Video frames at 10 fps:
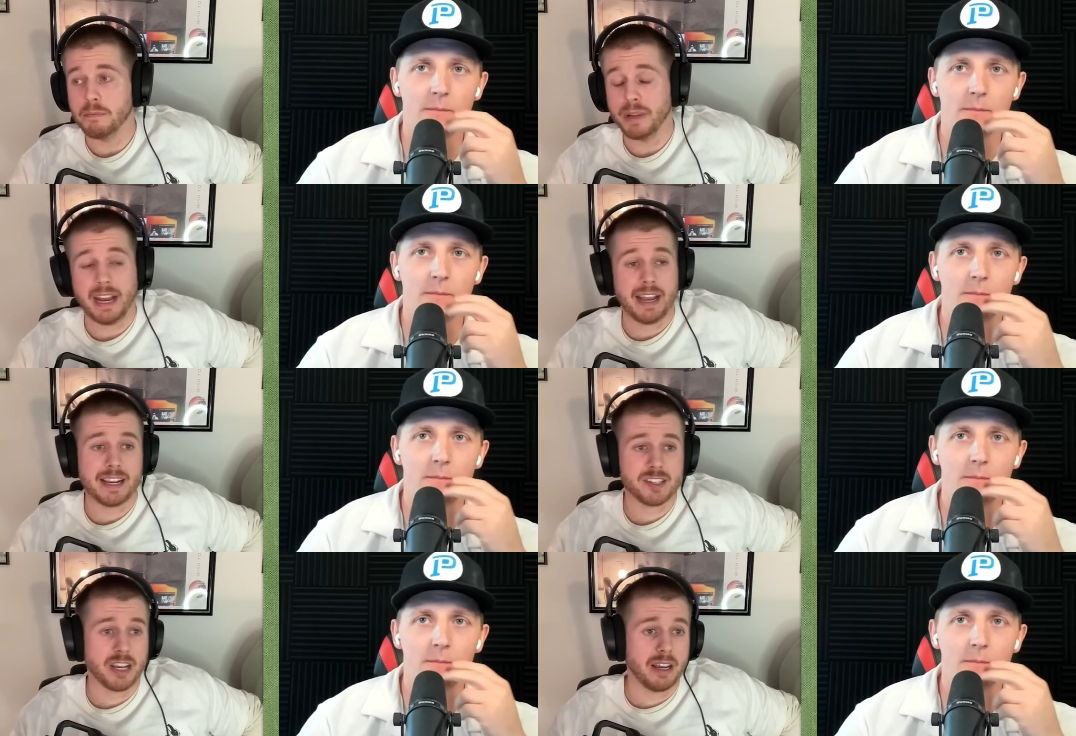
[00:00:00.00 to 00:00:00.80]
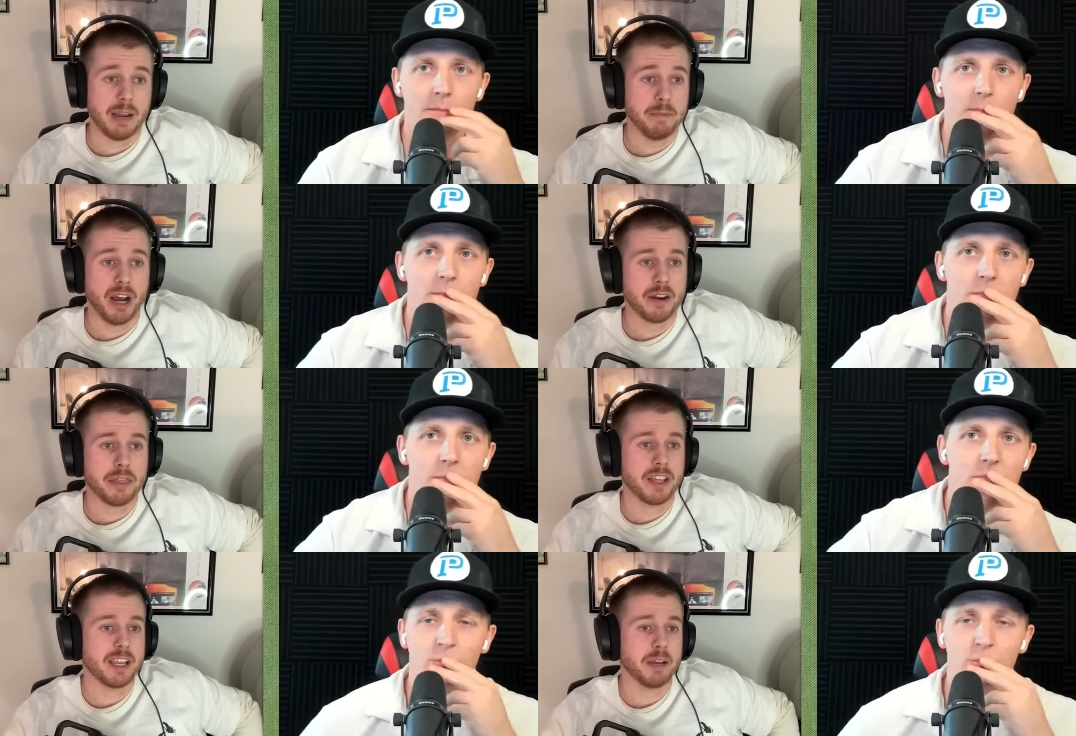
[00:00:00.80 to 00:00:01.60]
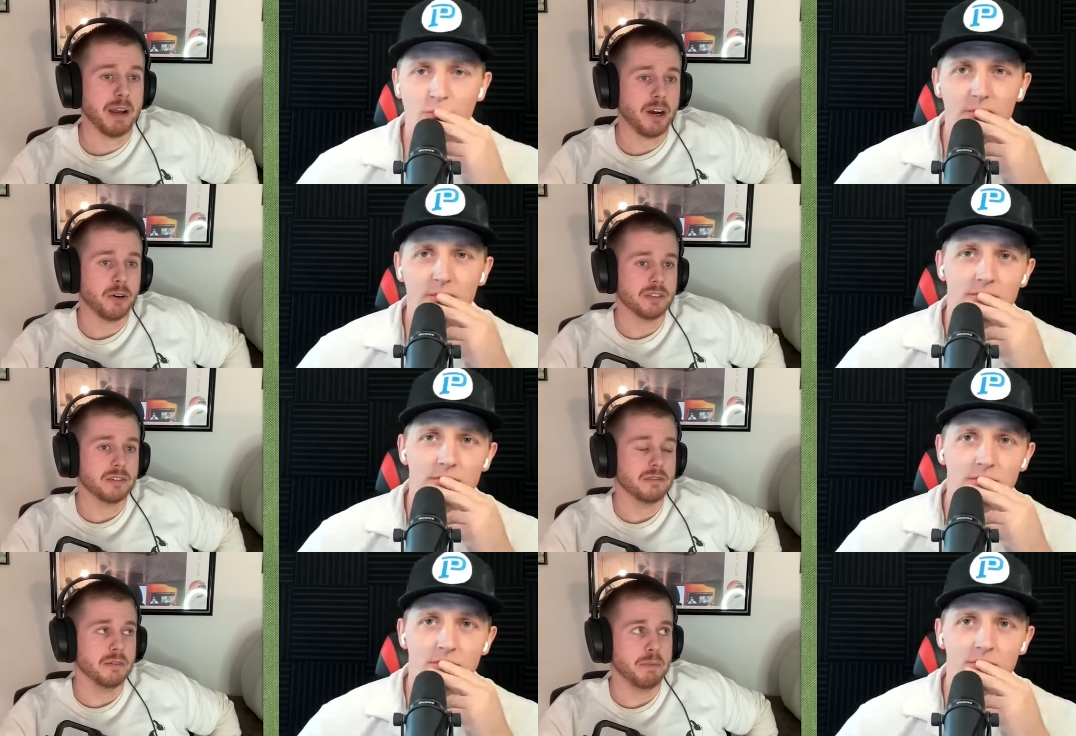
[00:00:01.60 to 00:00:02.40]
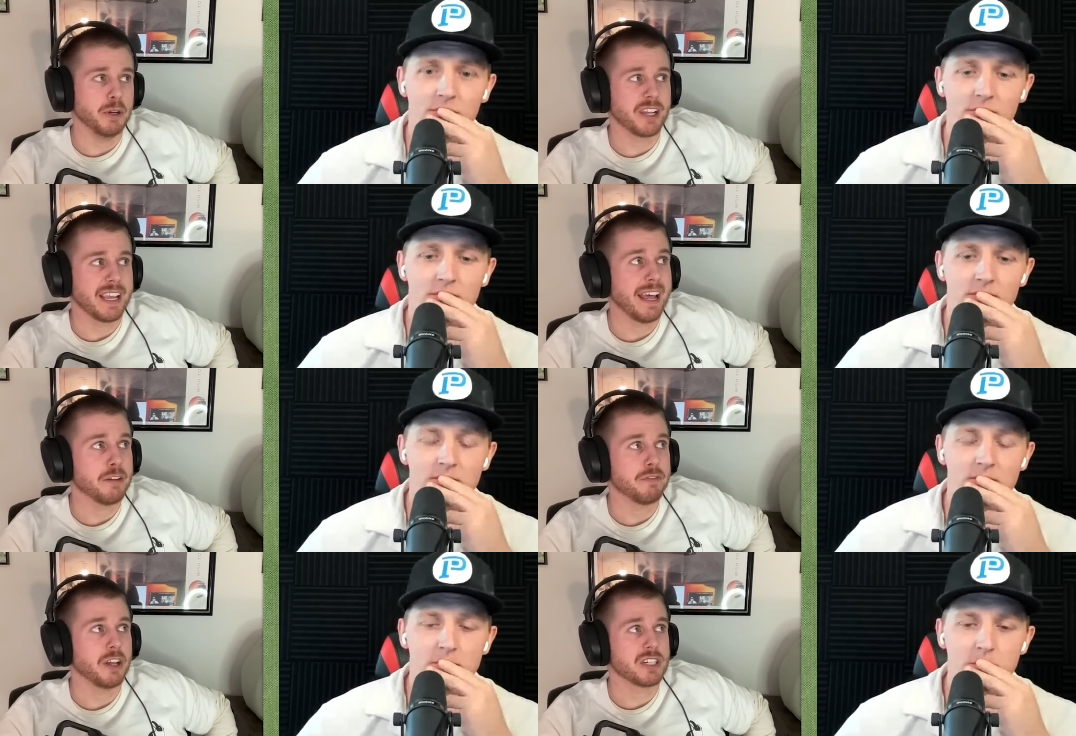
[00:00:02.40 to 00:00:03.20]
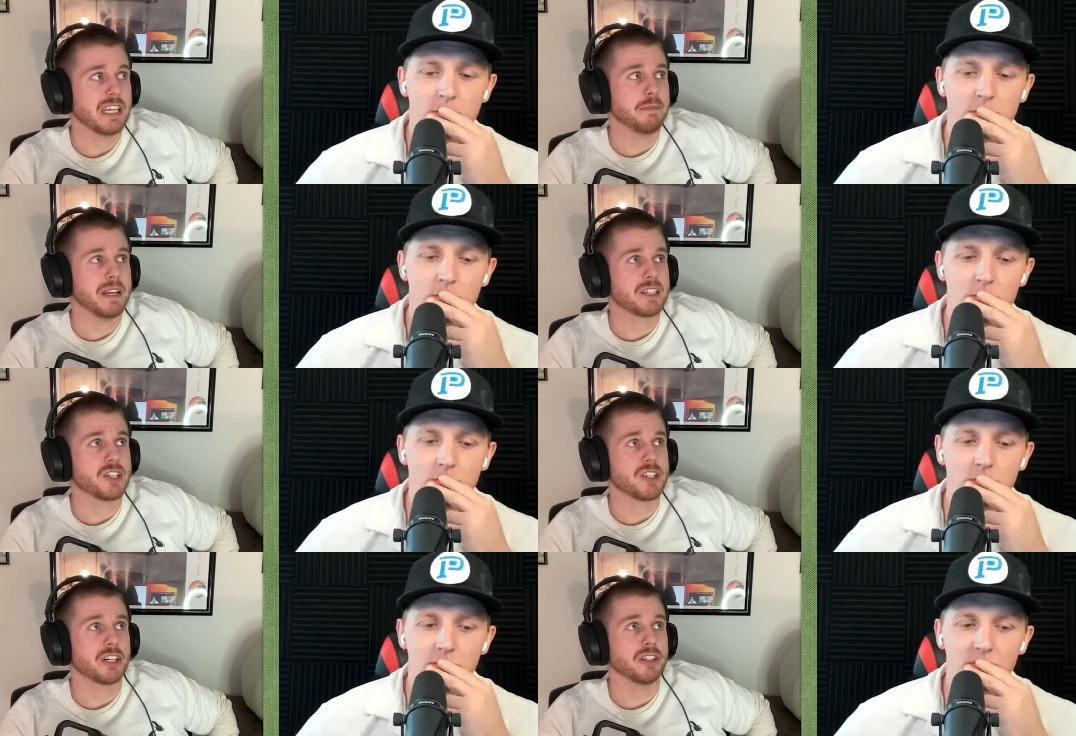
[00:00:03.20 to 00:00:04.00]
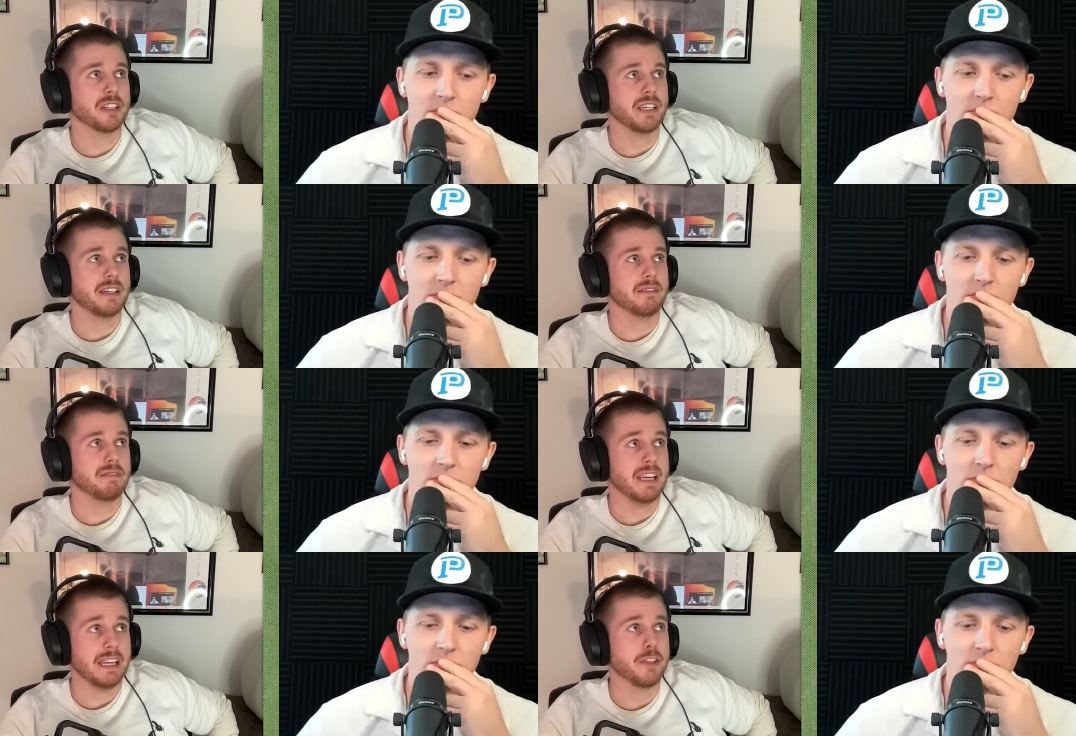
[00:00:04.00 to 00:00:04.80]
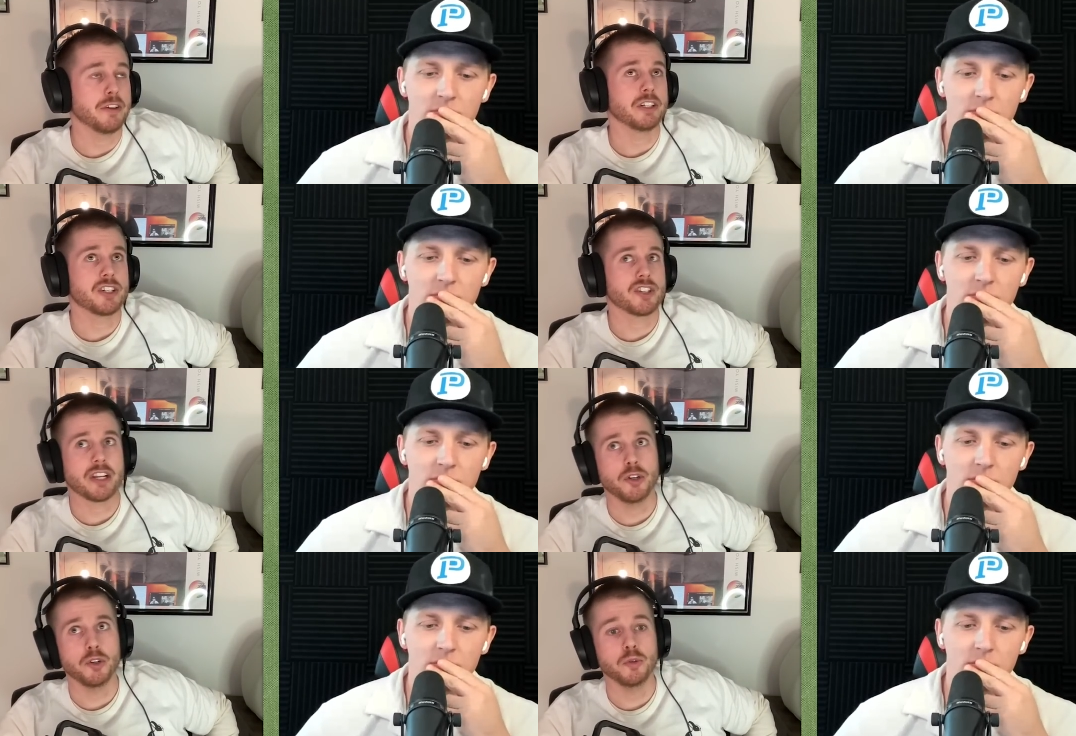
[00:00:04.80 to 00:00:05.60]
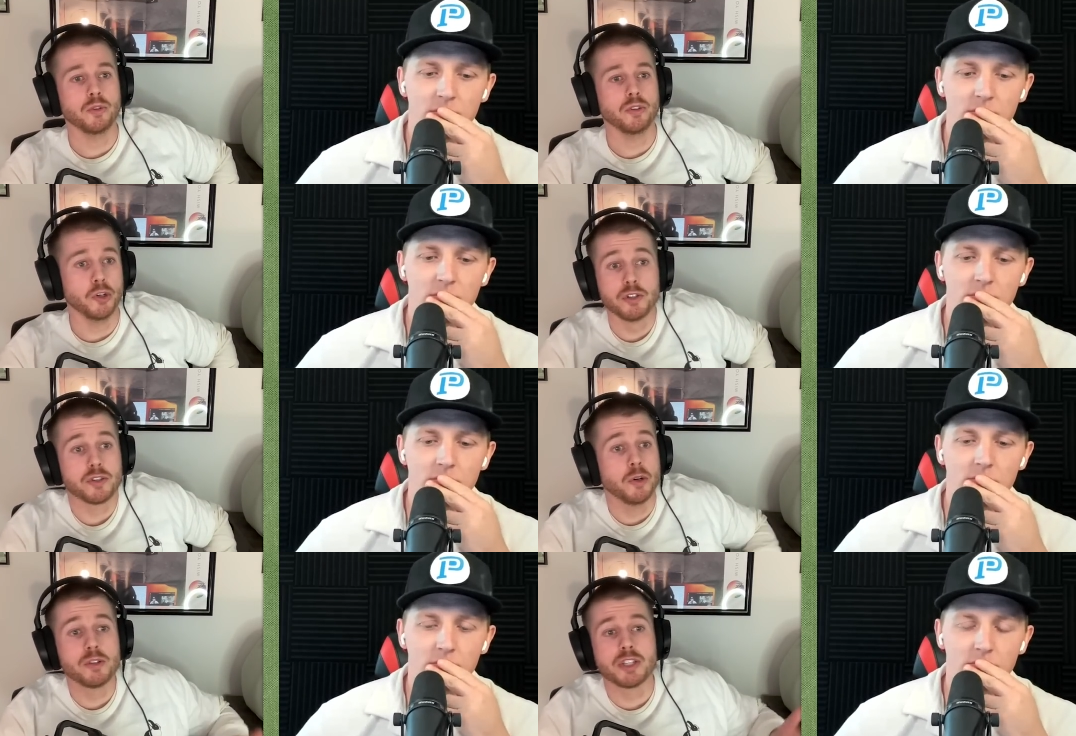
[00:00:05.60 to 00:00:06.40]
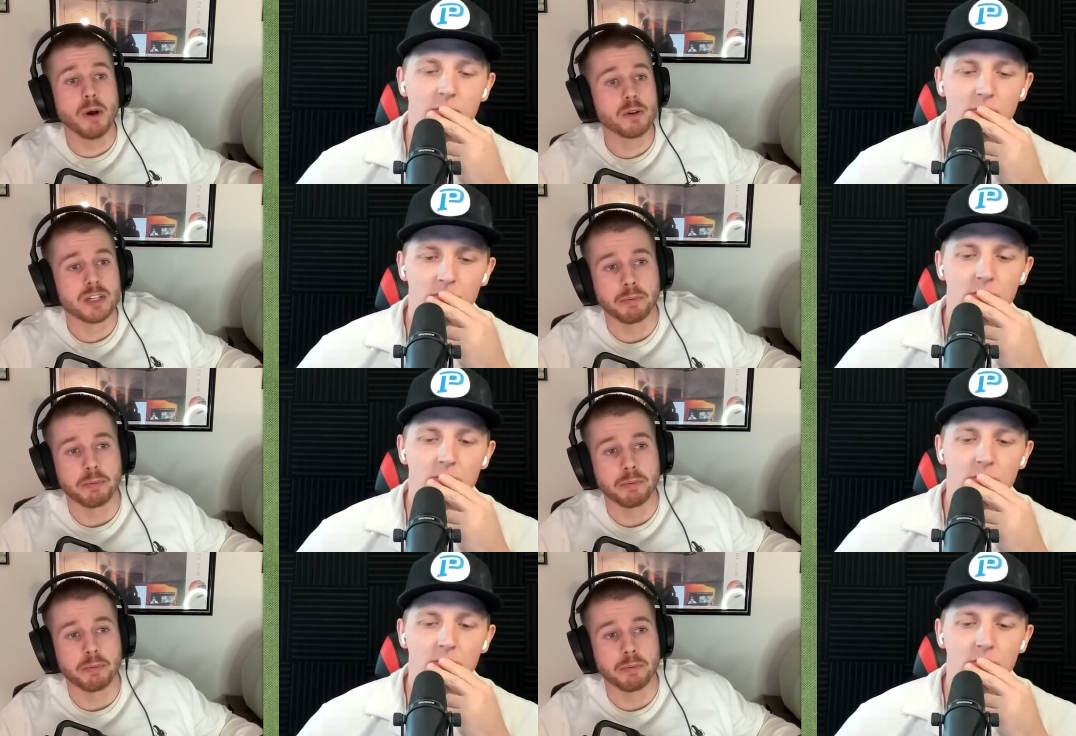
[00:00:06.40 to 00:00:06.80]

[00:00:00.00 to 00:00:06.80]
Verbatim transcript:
Speaker 1: But yeah, I guess I, I'm not thinking about building an N F L team necessarily either. It's just like who who's who's the most